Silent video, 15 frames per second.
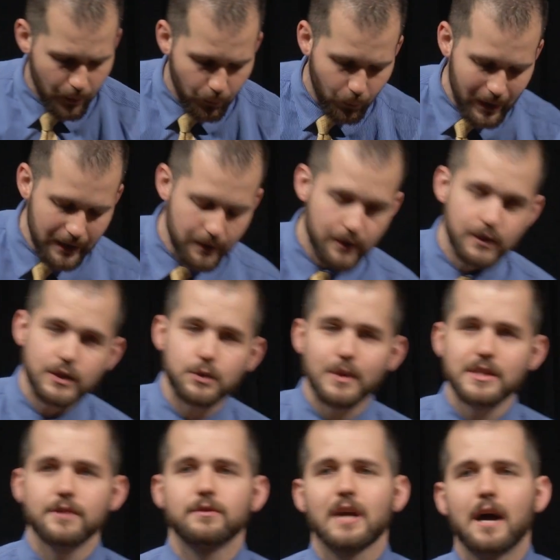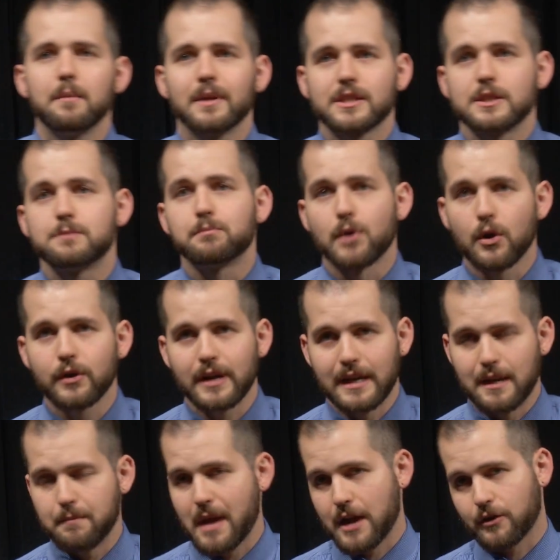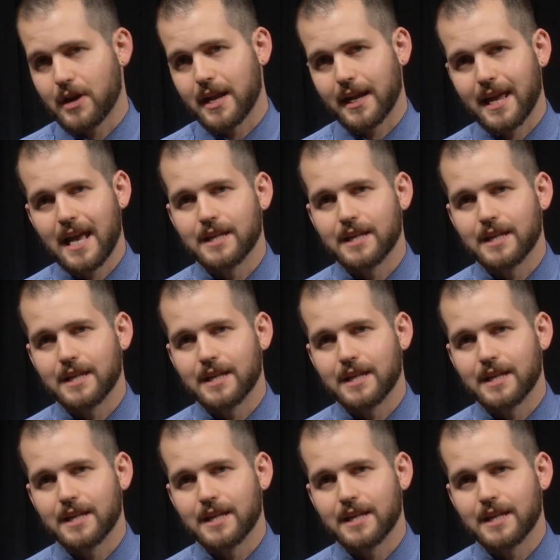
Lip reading: When the switch-diff complex is broken in pancreatic